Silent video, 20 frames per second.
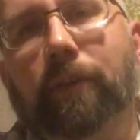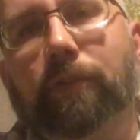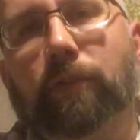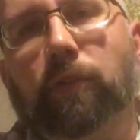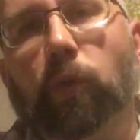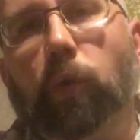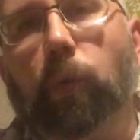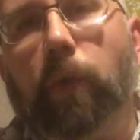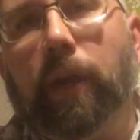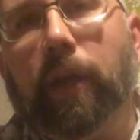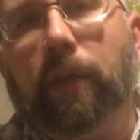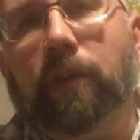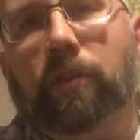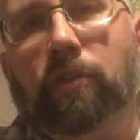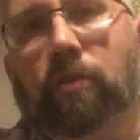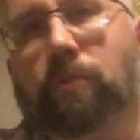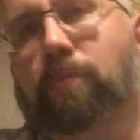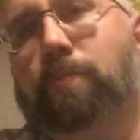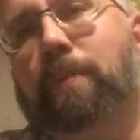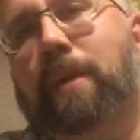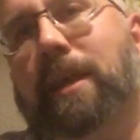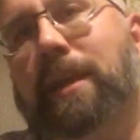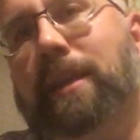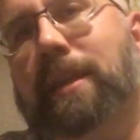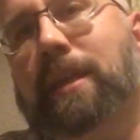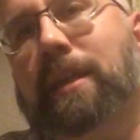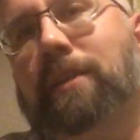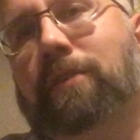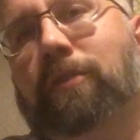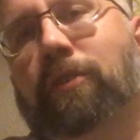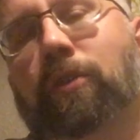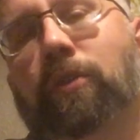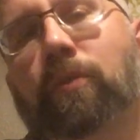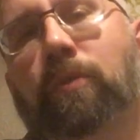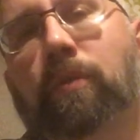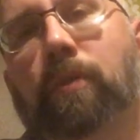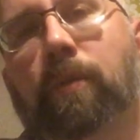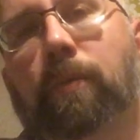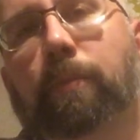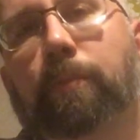as quick as you may need to,